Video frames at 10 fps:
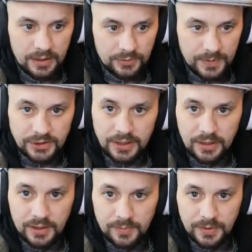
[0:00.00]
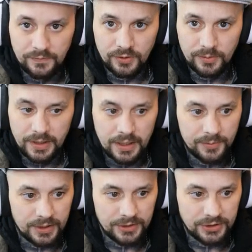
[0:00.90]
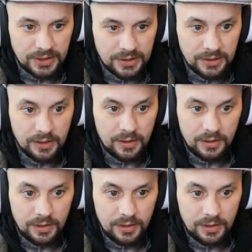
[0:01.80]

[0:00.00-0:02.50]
smash that like button for me. It helps out the channel a lot.